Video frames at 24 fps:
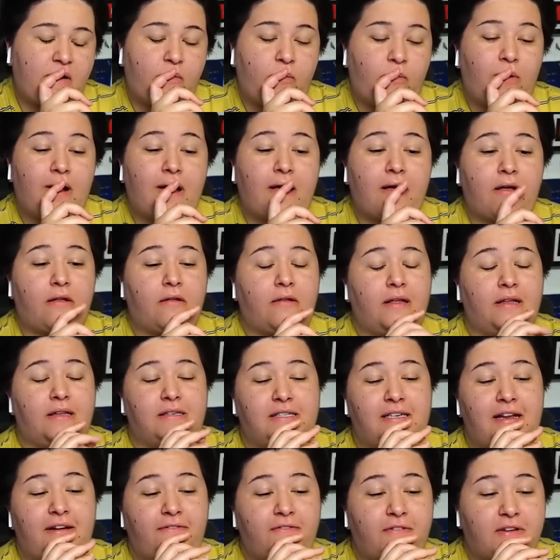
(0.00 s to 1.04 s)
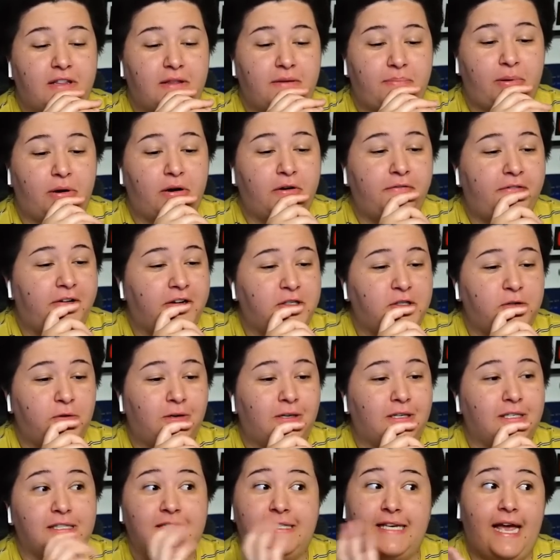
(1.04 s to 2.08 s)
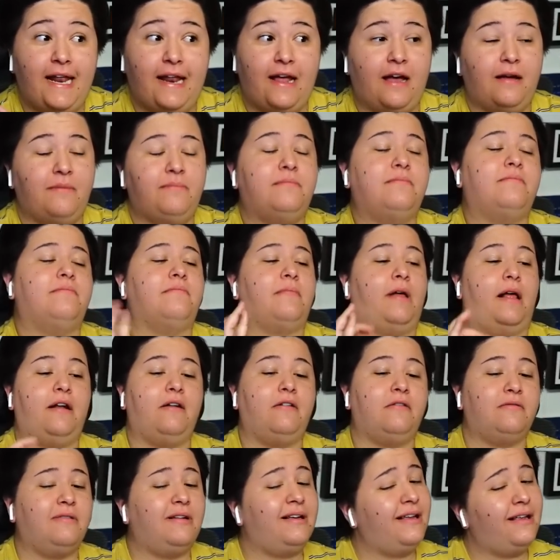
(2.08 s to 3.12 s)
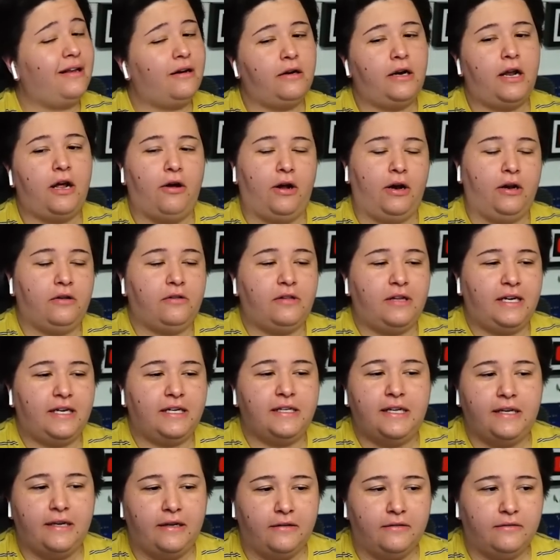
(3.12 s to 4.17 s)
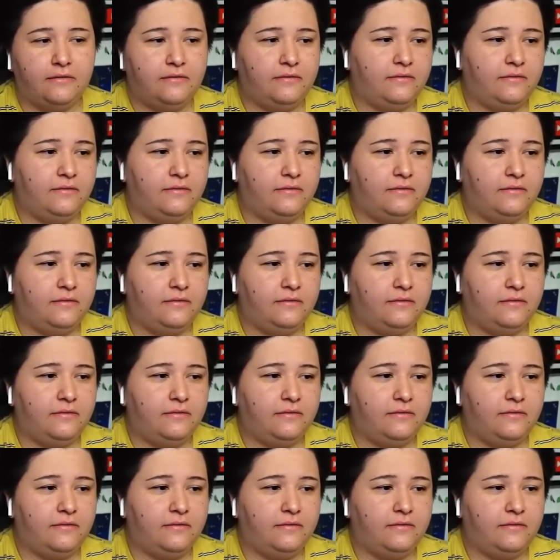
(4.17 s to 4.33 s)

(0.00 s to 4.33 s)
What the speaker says: Well, it's definitely the perfect sort of setup. I don't know. I don't think he did it.